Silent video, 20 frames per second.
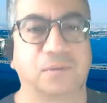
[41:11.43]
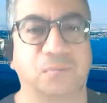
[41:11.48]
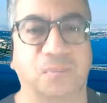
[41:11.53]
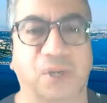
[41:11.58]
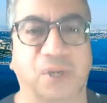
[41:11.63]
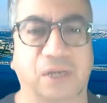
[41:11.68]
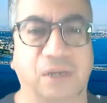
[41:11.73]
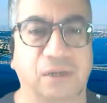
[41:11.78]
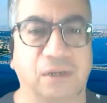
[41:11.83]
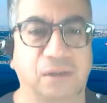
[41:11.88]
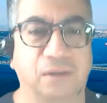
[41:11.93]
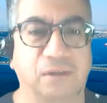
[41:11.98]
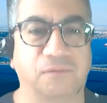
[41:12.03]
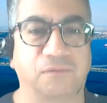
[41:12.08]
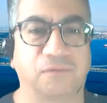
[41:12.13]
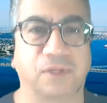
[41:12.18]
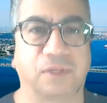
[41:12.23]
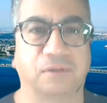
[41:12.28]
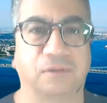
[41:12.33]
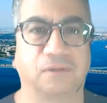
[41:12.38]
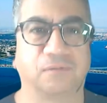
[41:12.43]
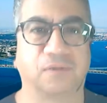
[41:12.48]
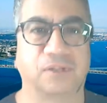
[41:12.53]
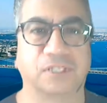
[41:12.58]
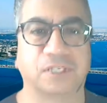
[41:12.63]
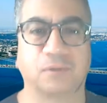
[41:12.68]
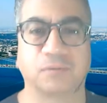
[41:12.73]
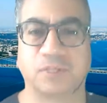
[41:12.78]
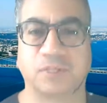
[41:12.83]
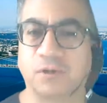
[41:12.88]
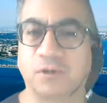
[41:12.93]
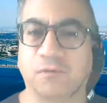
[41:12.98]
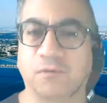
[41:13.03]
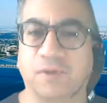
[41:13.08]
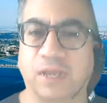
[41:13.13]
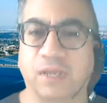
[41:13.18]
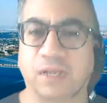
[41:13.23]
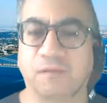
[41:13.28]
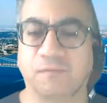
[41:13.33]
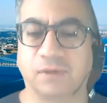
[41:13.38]
but if it sounds
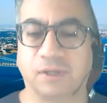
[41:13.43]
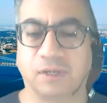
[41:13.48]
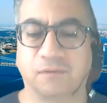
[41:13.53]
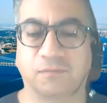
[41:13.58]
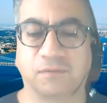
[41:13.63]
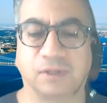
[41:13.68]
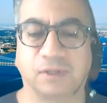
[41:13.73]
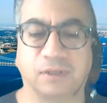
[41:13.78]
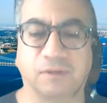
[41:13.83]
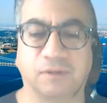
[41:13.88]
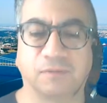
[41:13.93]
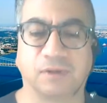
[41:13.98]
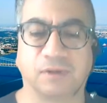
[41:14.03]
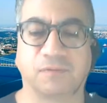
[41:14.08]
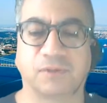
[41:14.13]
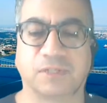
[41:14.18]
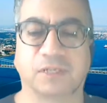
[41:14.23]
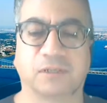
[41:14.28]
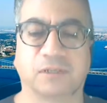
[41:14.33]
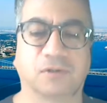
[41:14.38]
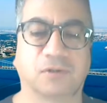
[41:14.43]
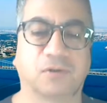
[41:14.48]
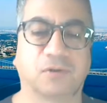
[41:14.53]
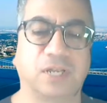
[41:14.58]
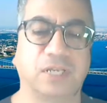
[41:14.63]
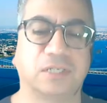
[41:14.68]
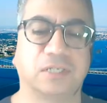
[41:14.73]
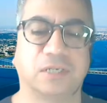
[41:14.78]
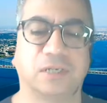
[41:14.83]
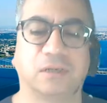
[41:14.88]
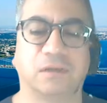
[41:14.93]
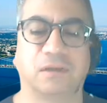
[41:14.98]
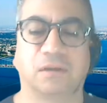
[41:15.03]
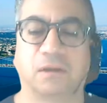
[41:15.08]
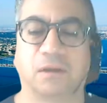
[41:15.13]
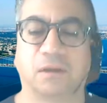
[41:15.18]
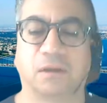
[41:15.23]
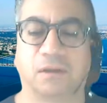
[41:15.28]
innovative, and even if it's a little crazy,